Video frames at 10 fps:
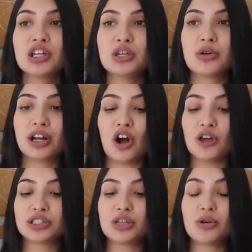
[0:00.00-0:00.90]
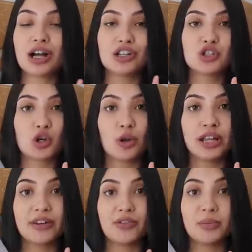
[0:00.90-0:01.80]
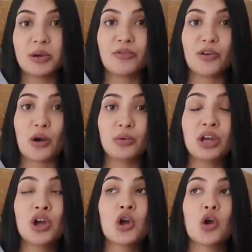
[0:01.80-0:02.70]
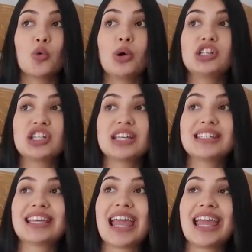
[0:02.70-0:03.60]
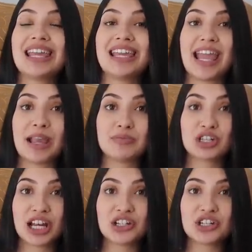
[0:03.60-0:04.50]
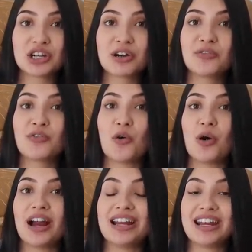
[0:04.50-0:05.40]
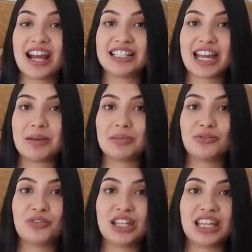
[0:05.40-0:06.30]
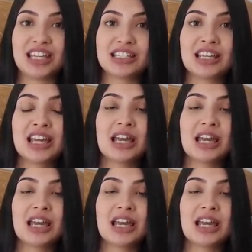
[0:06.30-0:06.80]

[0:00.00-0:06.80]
You can also control it from your phone which is a game changer for nighttime feedings.